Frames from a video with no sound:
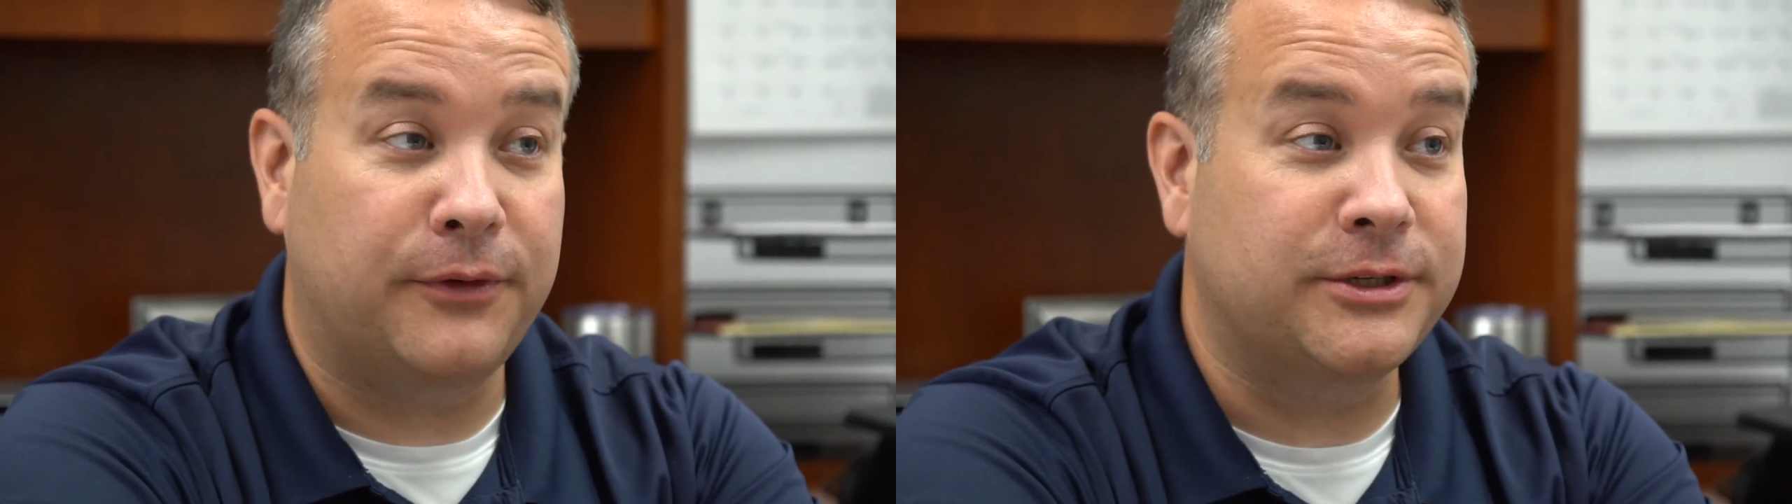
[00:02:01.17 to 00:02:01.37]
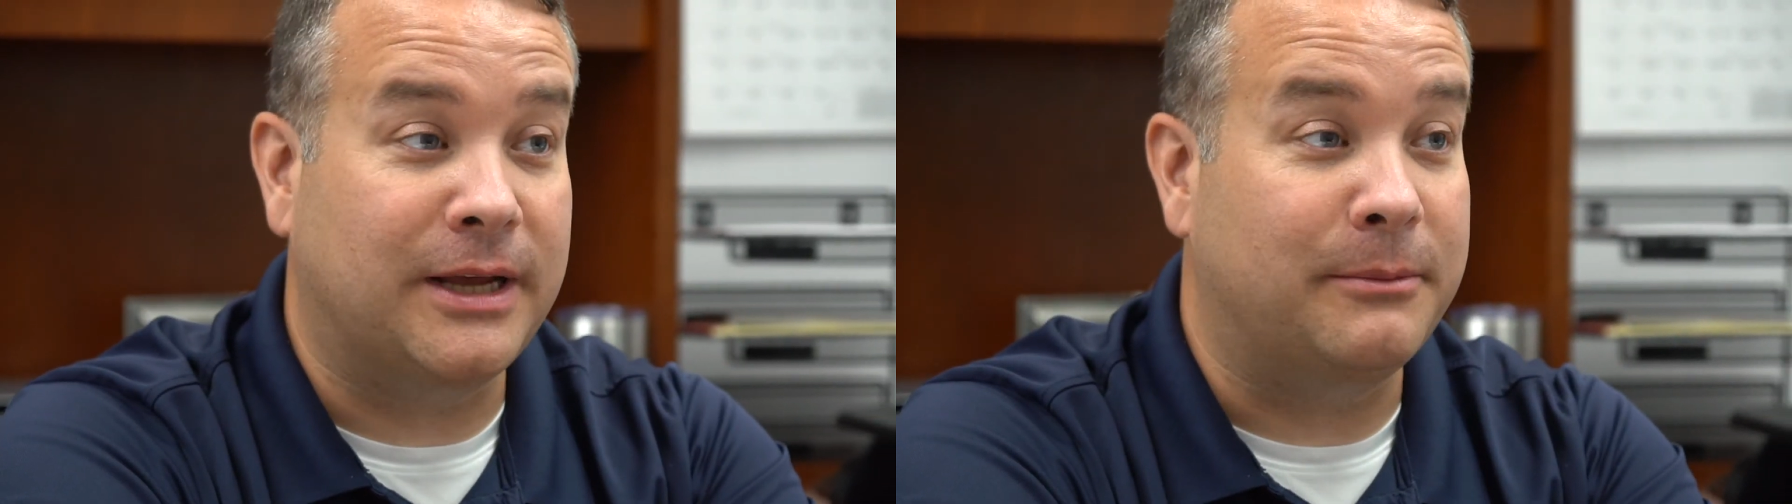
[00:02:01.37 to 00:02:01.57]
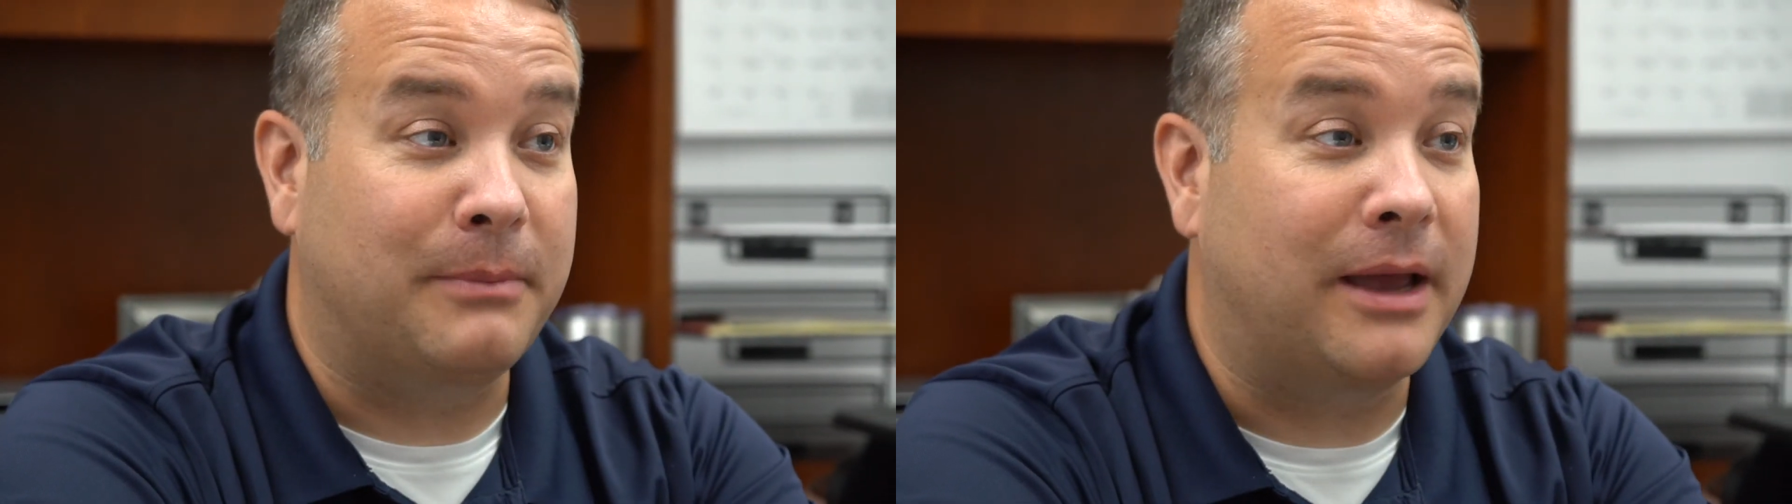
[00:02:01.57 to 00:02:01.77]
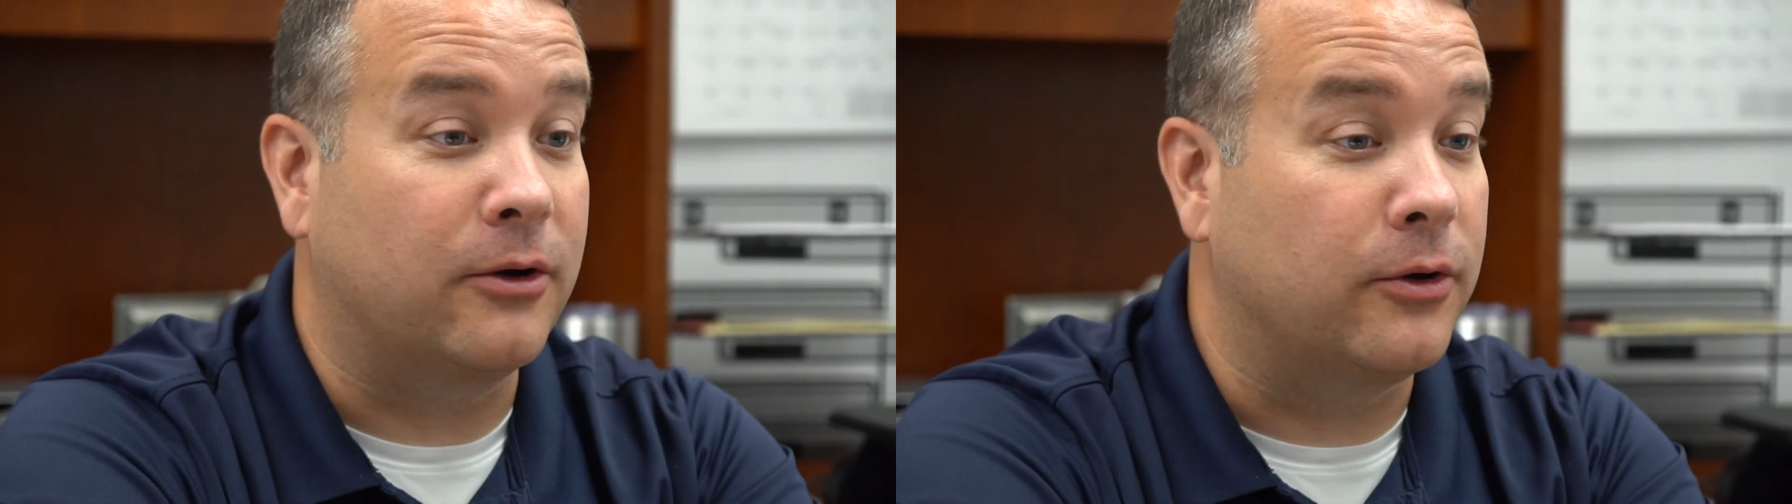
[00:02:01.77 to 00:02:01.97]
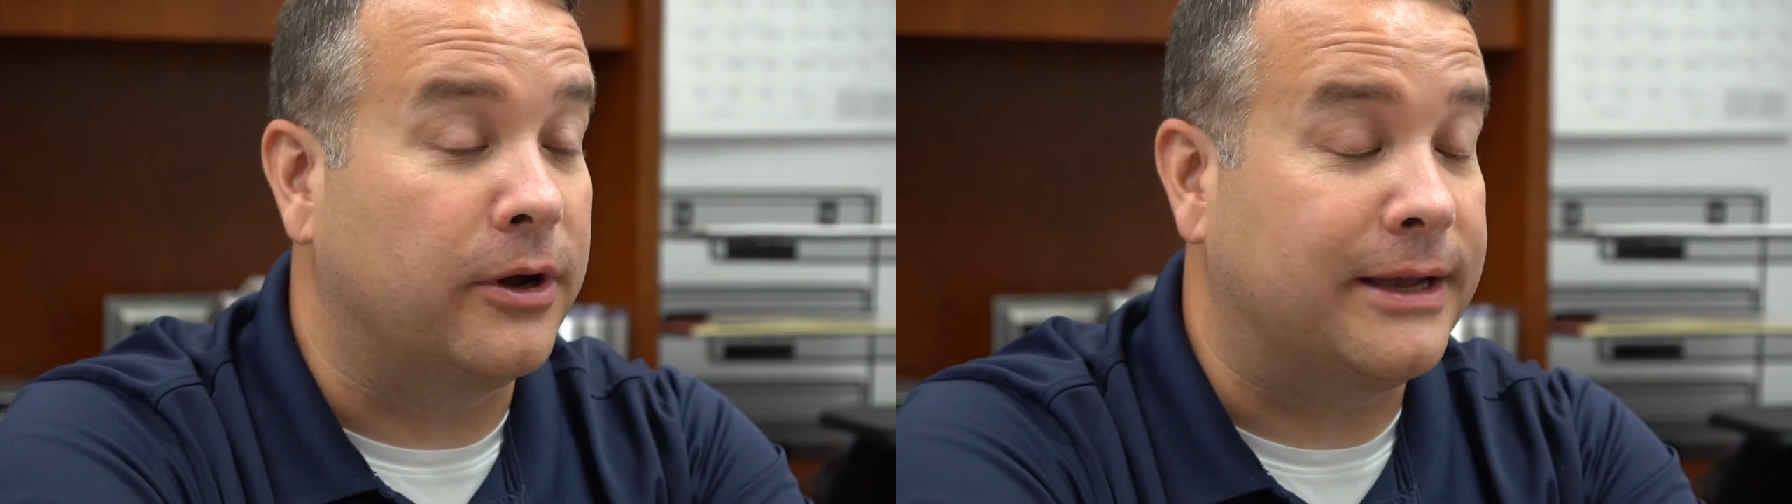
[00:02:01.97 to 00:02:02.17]
first time in my
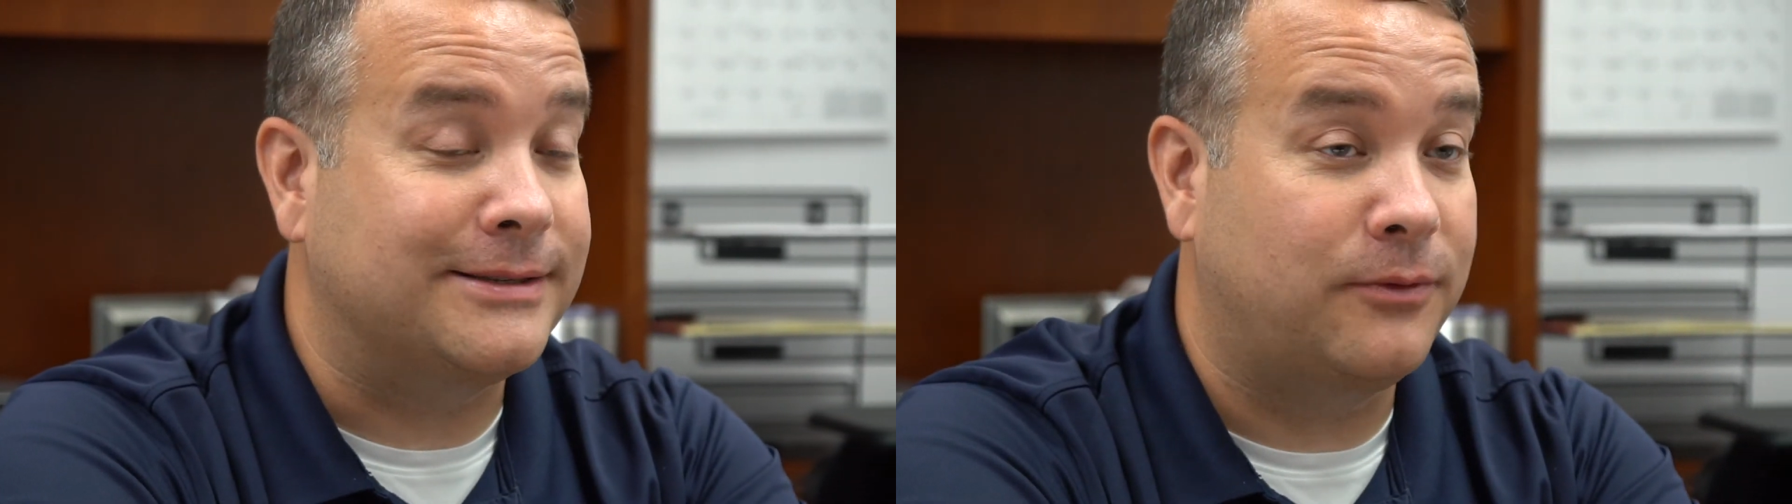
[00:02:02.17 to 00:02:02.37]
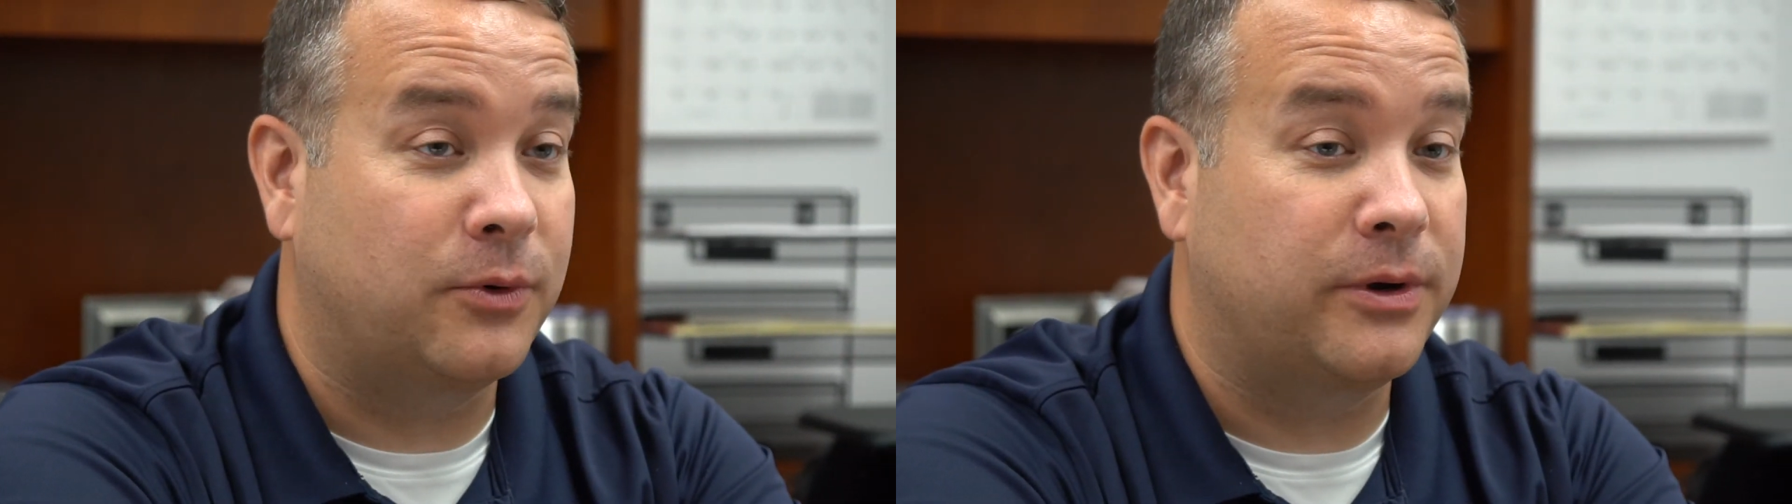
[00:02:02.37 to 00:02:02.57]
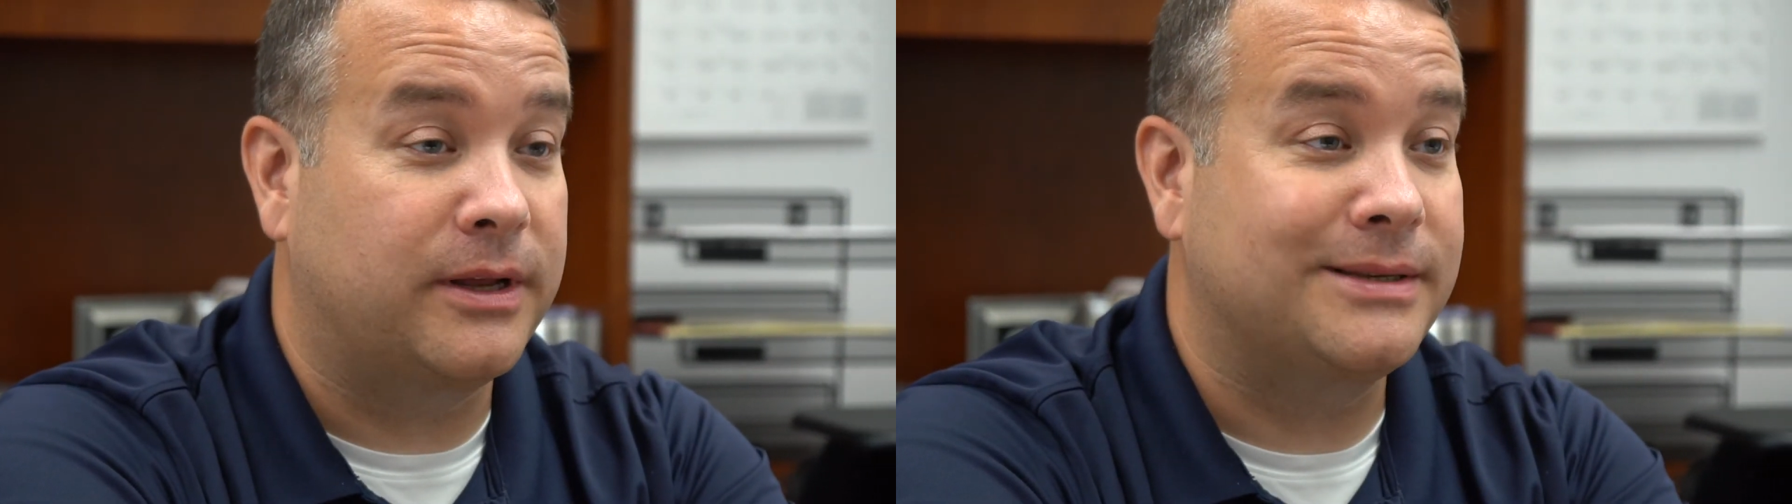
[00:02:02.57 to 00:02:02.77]
career, has afforded